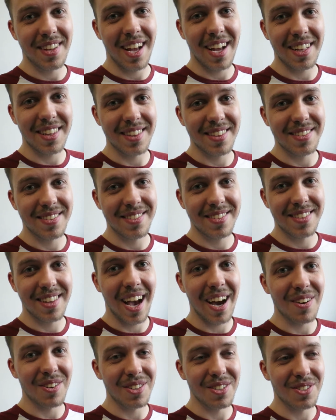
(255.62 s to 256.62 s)
And
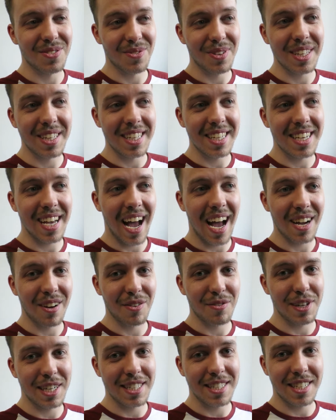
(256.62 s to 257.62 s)
that was really
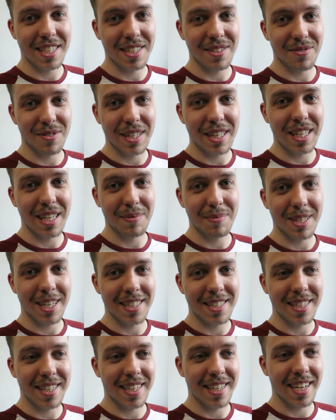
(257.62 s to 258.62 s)
aggravating and really
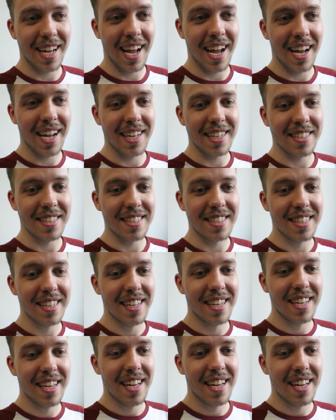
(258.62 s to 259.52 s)
upsetting, and